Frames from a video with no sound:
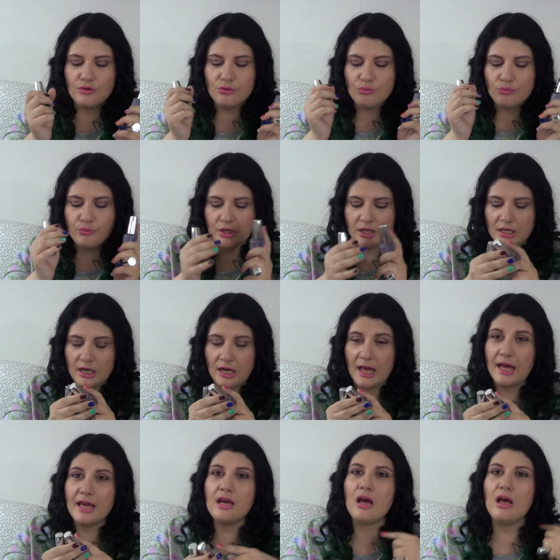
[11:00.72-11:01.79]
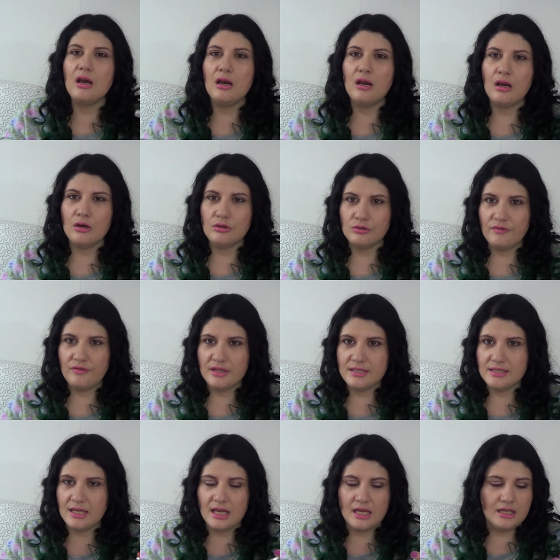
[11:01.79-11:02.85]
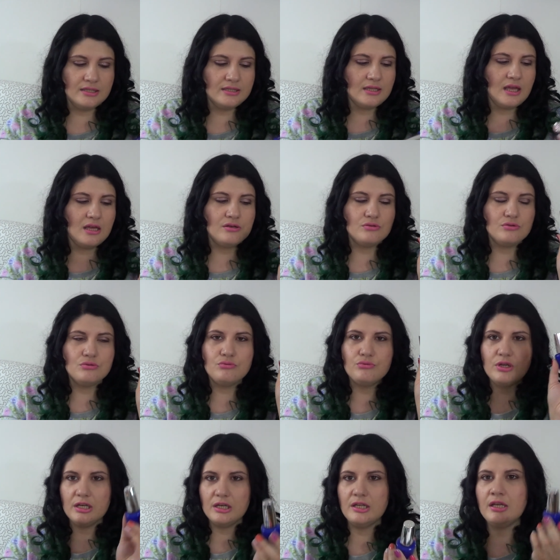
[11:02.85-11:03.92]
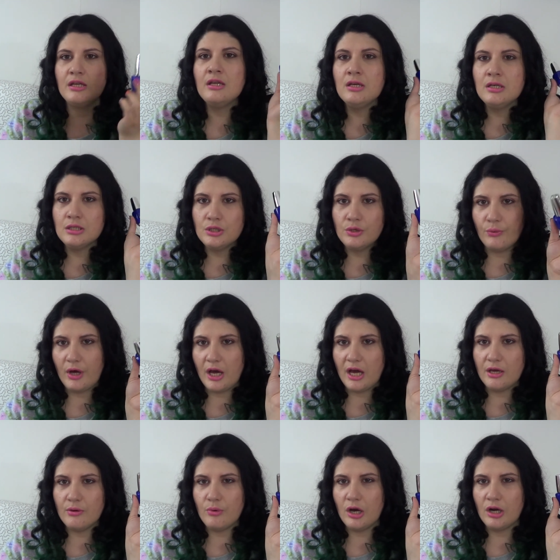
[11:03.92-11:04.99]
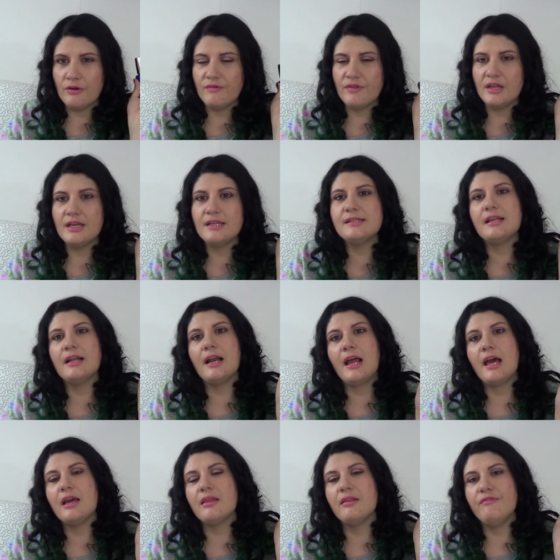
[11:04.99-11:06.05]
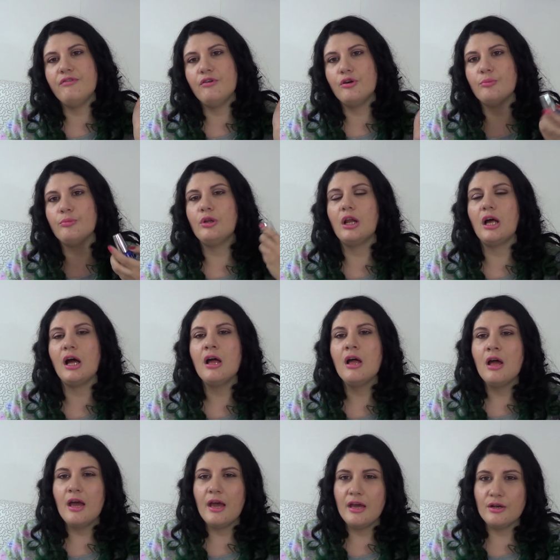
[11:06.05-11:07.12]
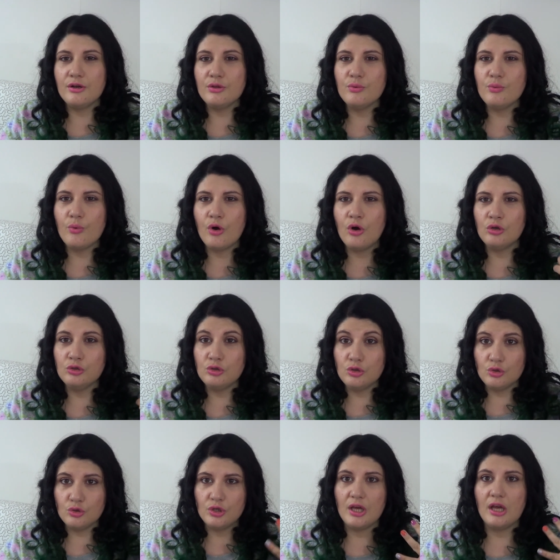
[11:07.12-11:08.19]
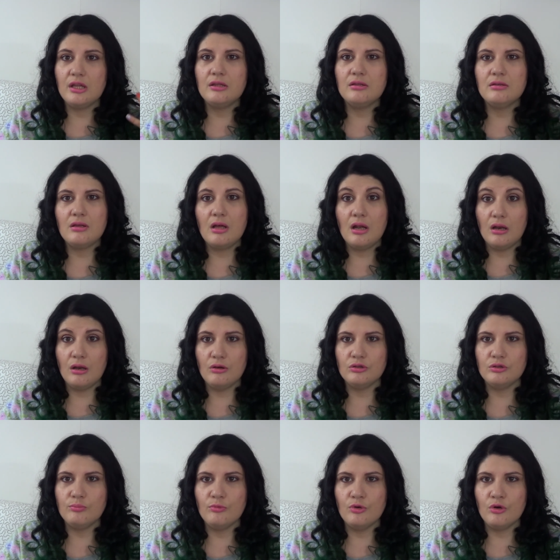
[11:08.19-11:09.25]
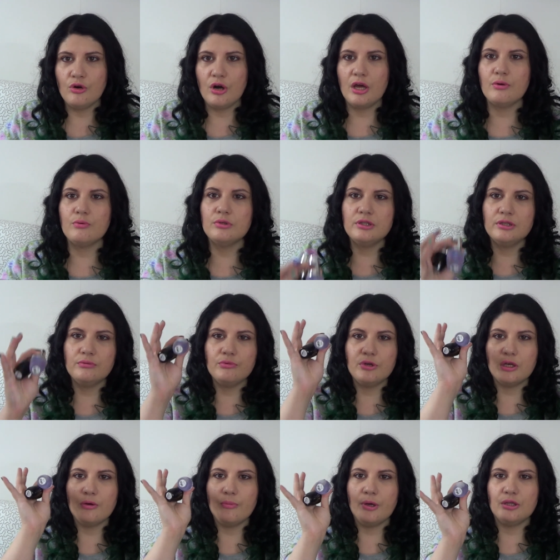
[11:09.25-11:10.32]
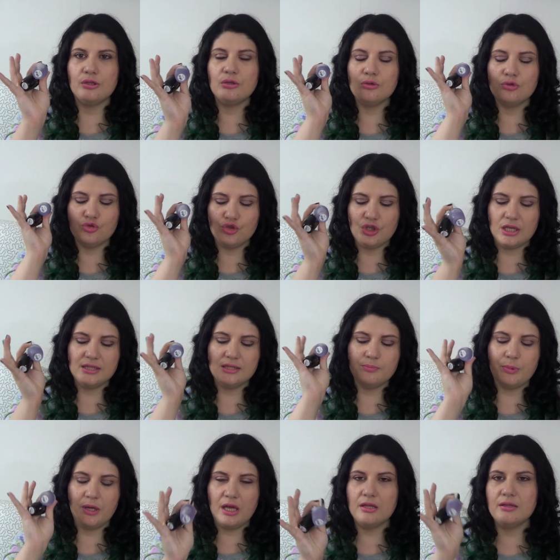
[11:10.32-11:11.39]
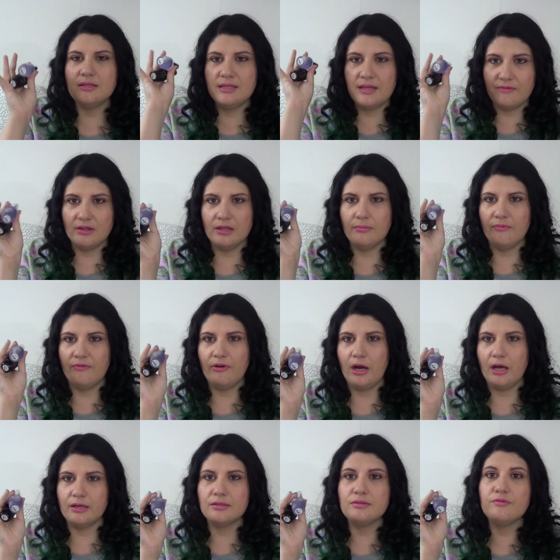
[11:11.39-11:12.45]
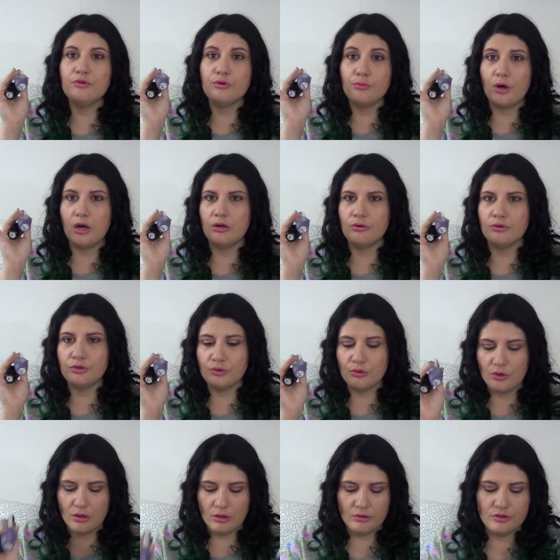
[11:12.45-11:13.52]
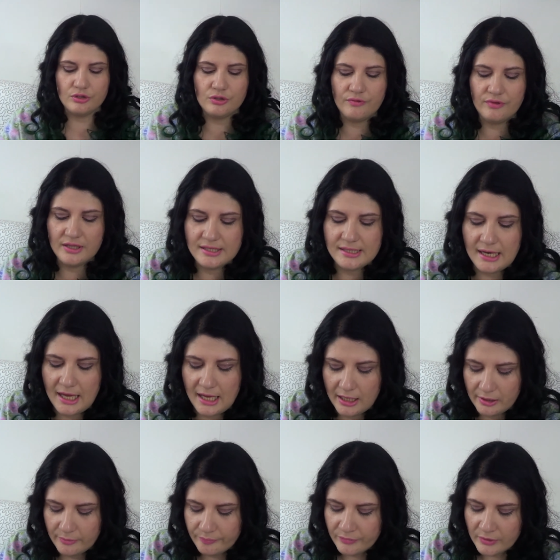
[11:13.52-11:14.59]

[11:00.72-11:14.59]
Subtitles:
you really like a lot of the shades and you really try one of these and like the formula and you want to get a lot more. I wouldn't recommend you to just spend 70 francs for 1 or 2 colors of this line.